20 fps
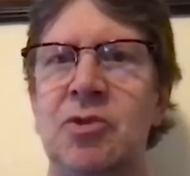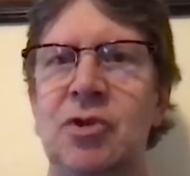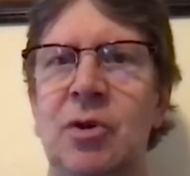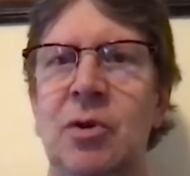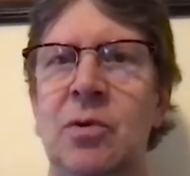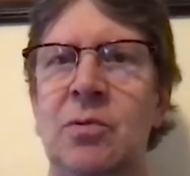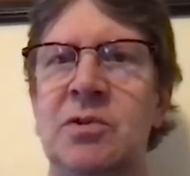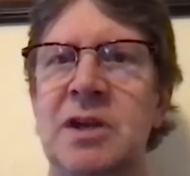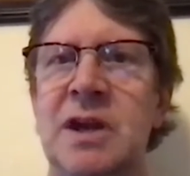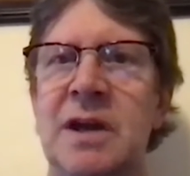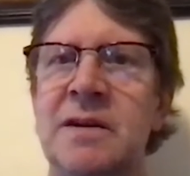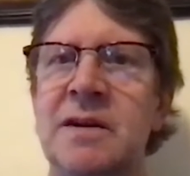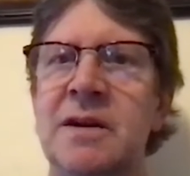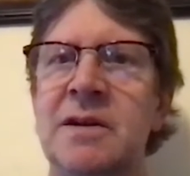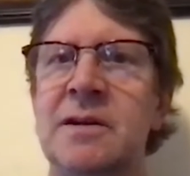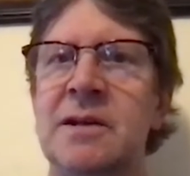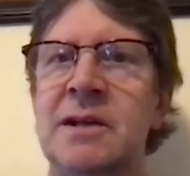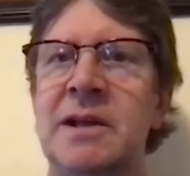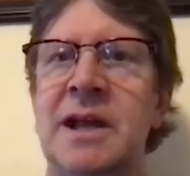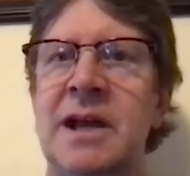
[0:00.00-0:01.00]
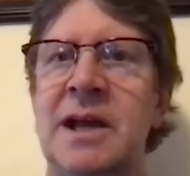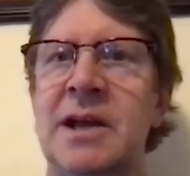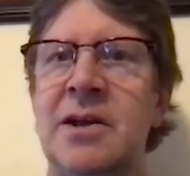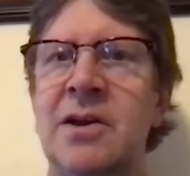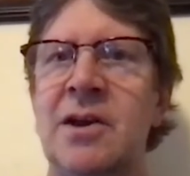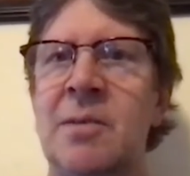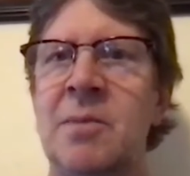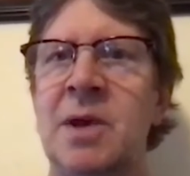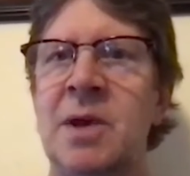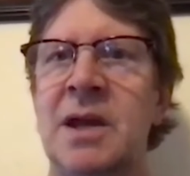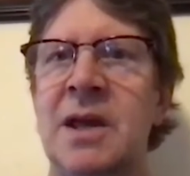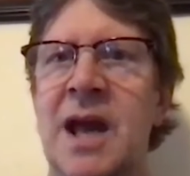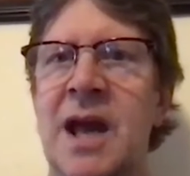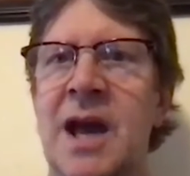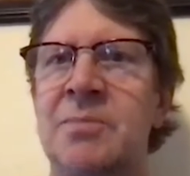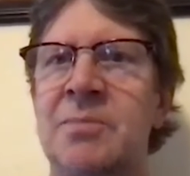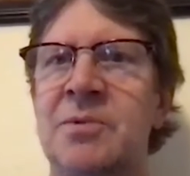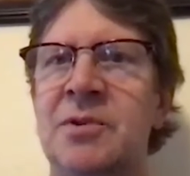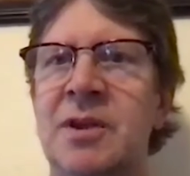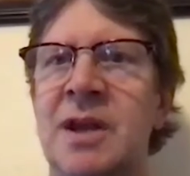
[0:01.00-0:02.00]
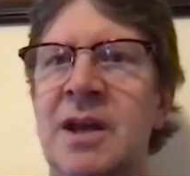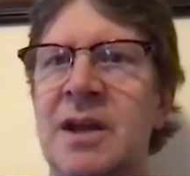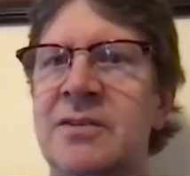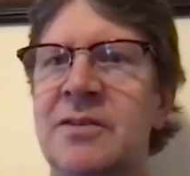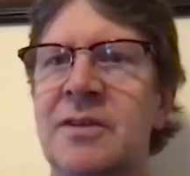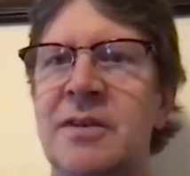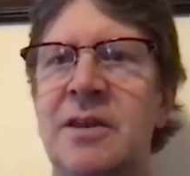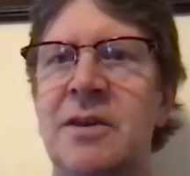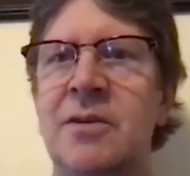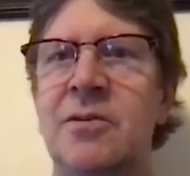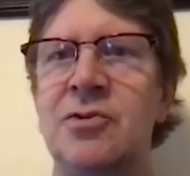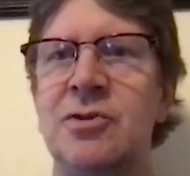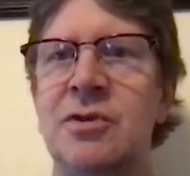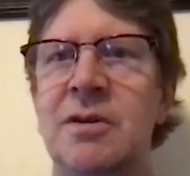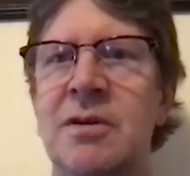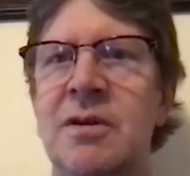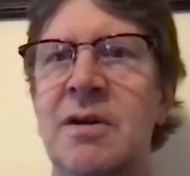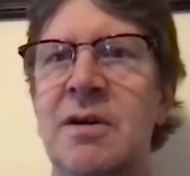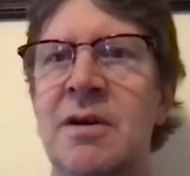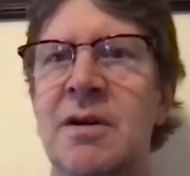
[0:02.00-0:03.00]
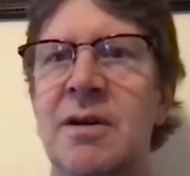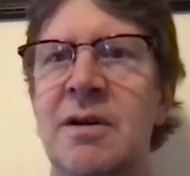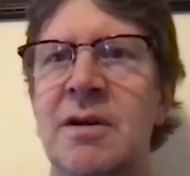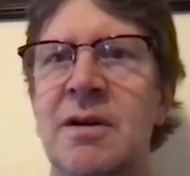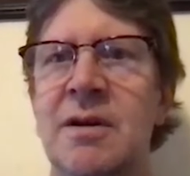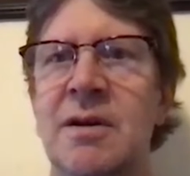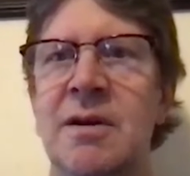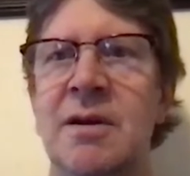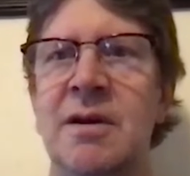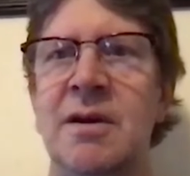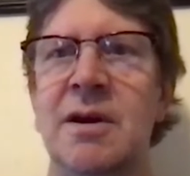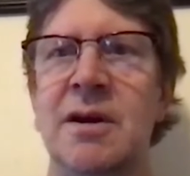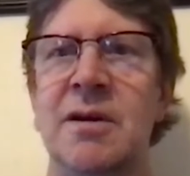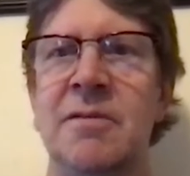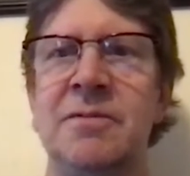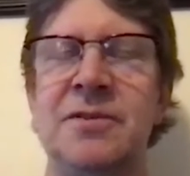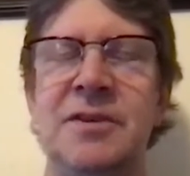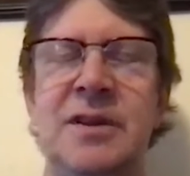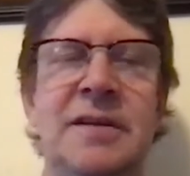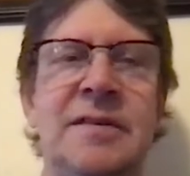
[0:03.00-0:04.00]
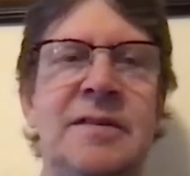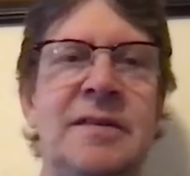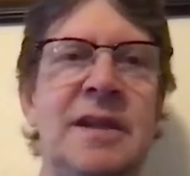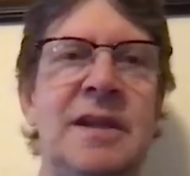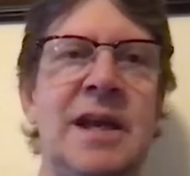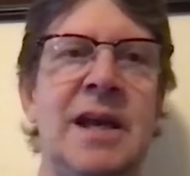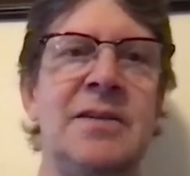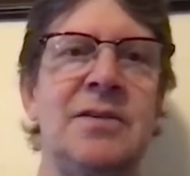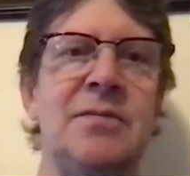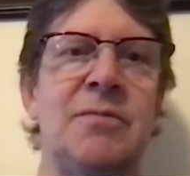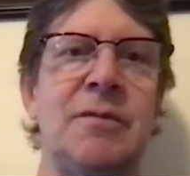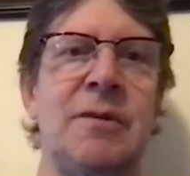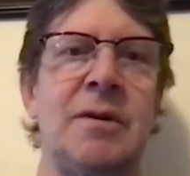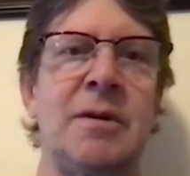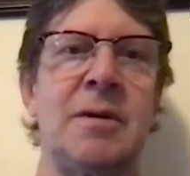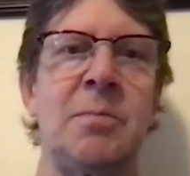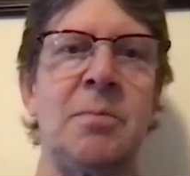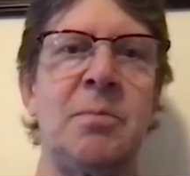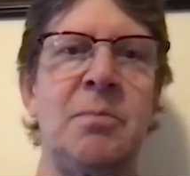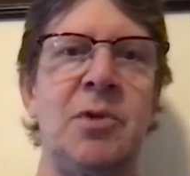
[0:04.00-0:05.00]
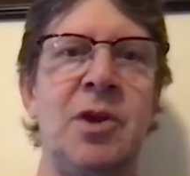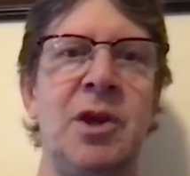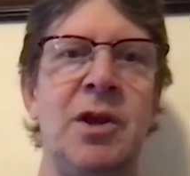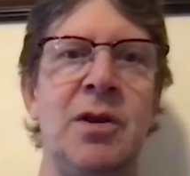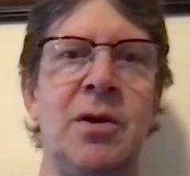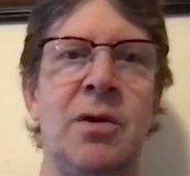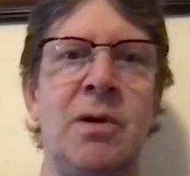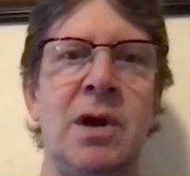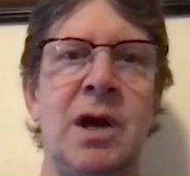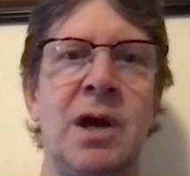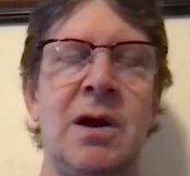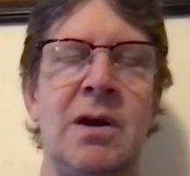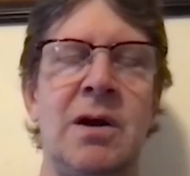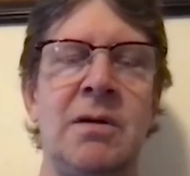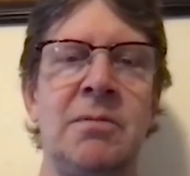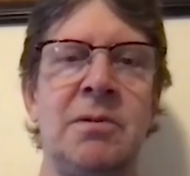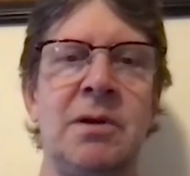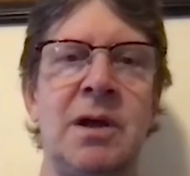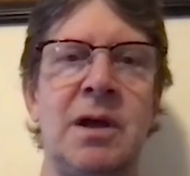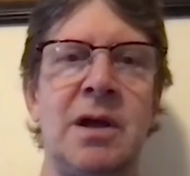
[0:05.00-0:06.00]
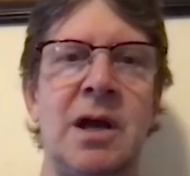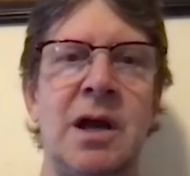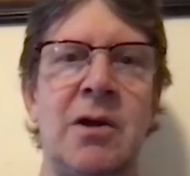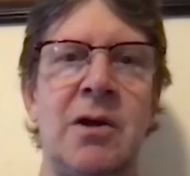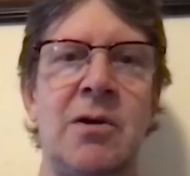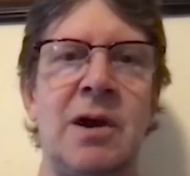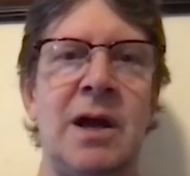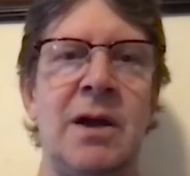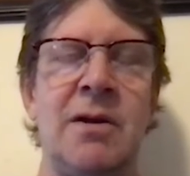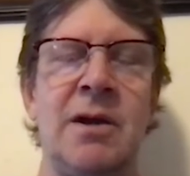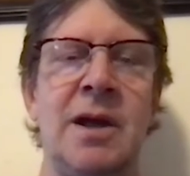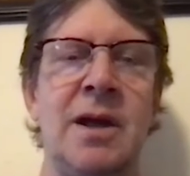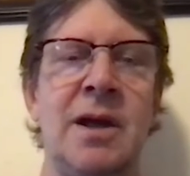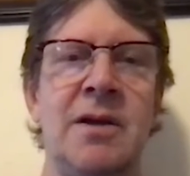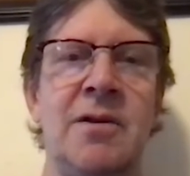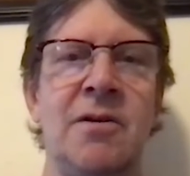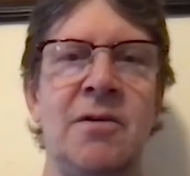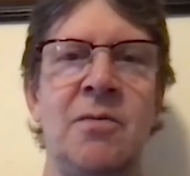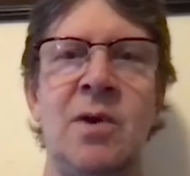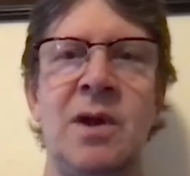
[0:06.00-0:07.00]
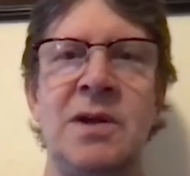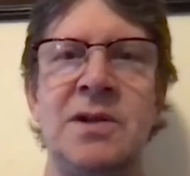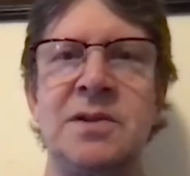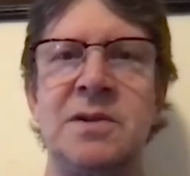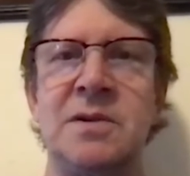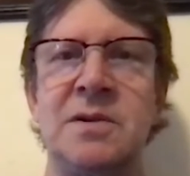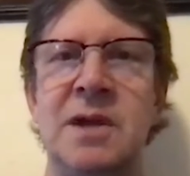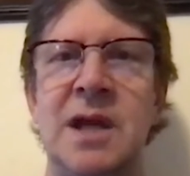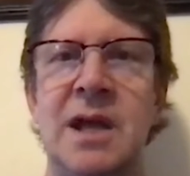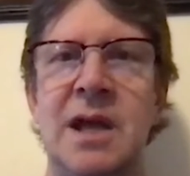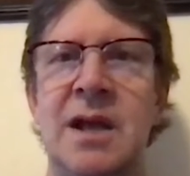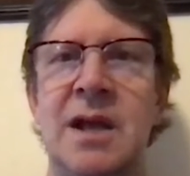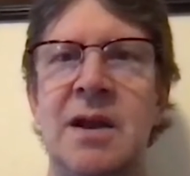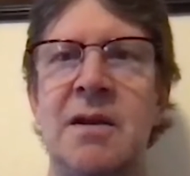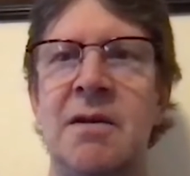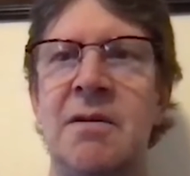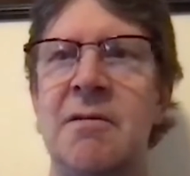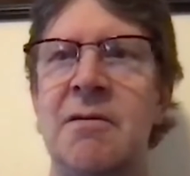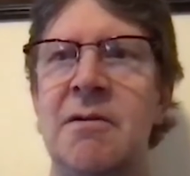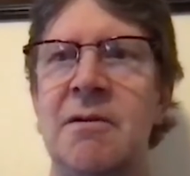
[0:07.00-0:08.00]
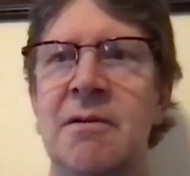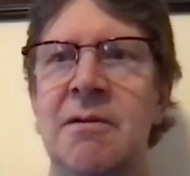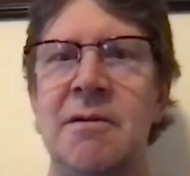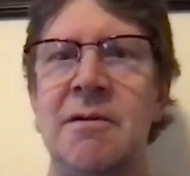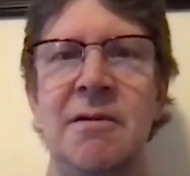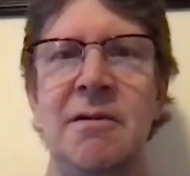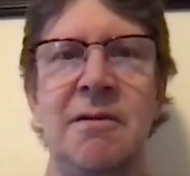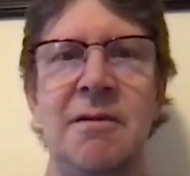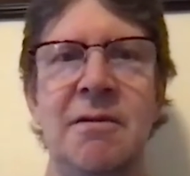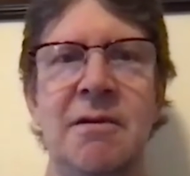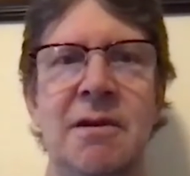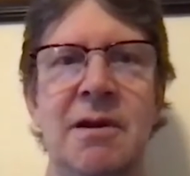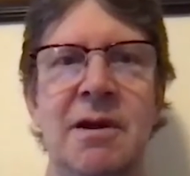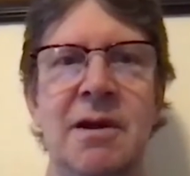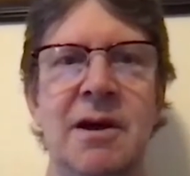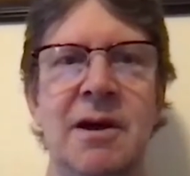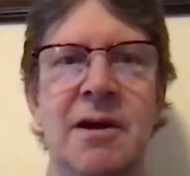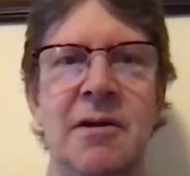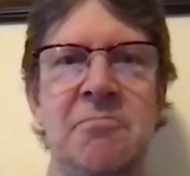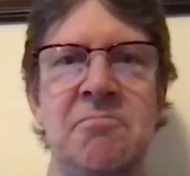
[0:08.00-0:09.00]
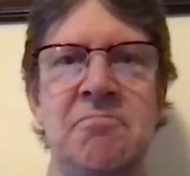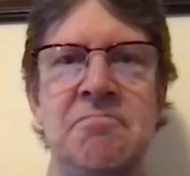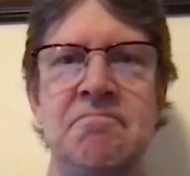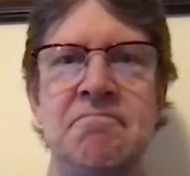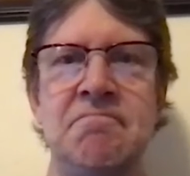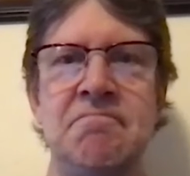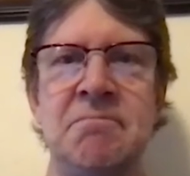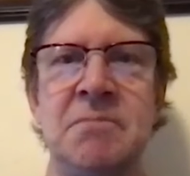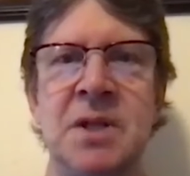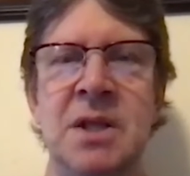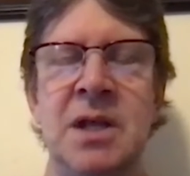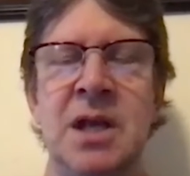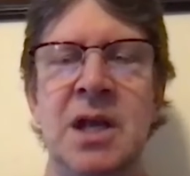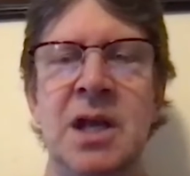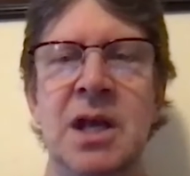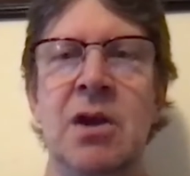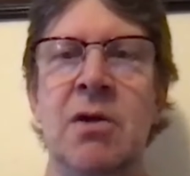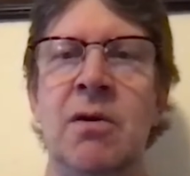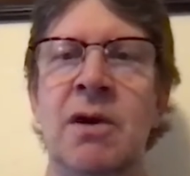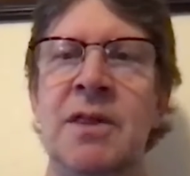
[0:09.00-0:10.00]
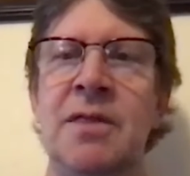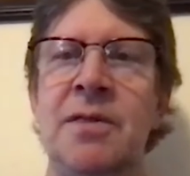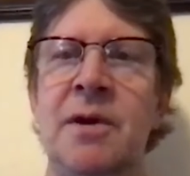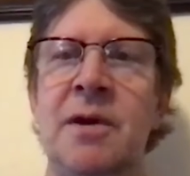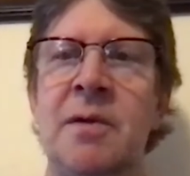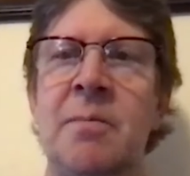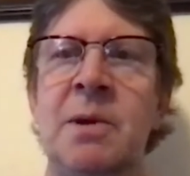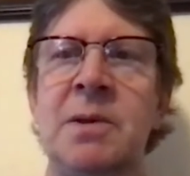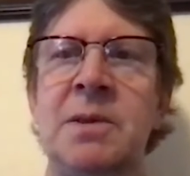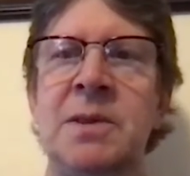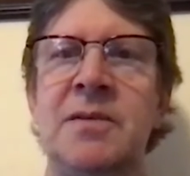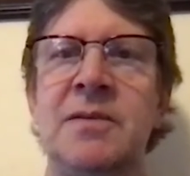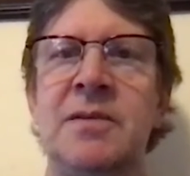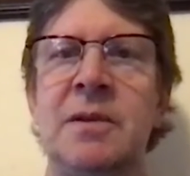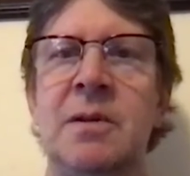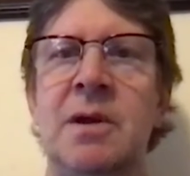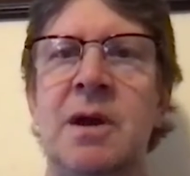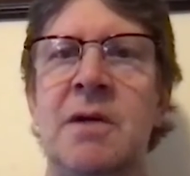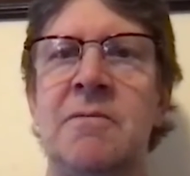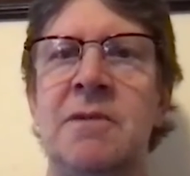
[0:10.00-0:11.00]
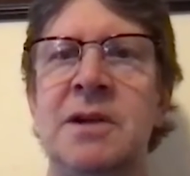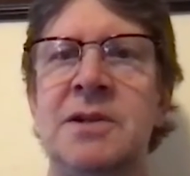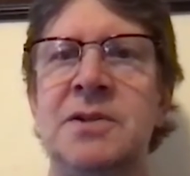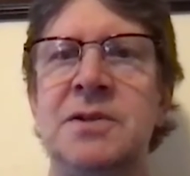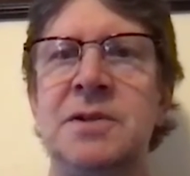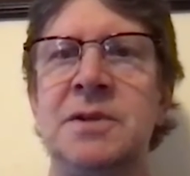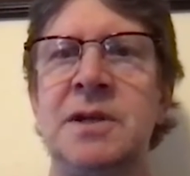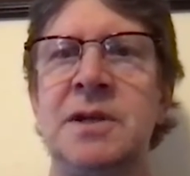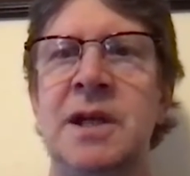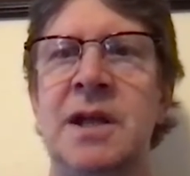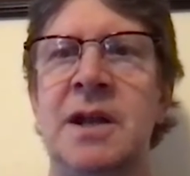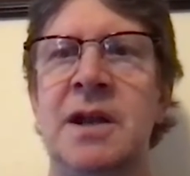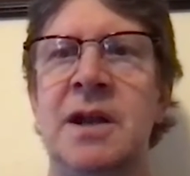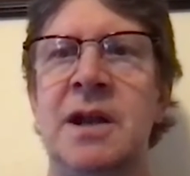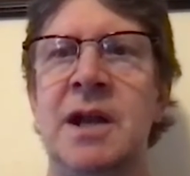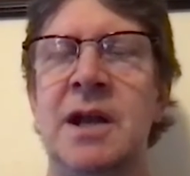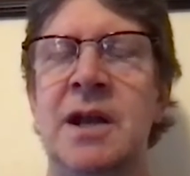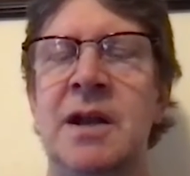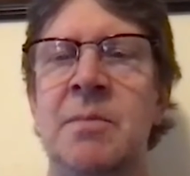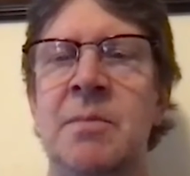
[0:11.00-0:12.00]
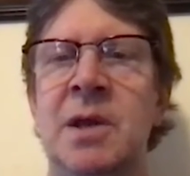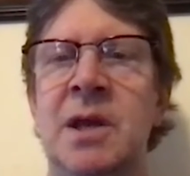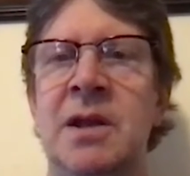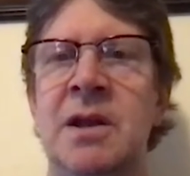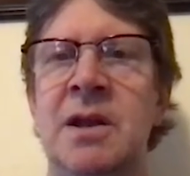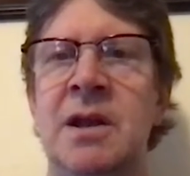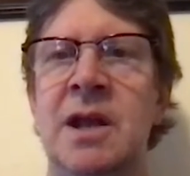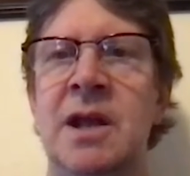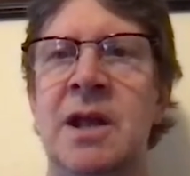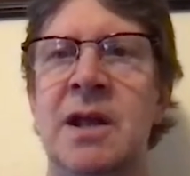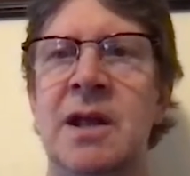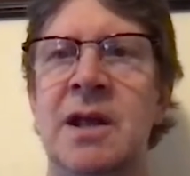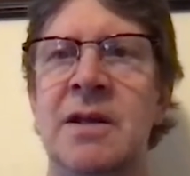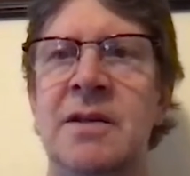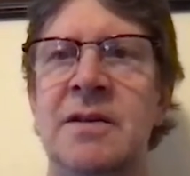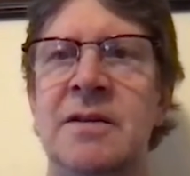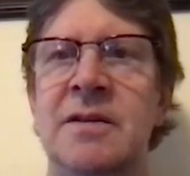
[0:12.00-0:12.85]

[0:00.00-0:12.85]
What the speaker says: So technical and economic gaps in execution of CCS for, our area here in Western Canada. I thought about this a lot, Richard, and I mean,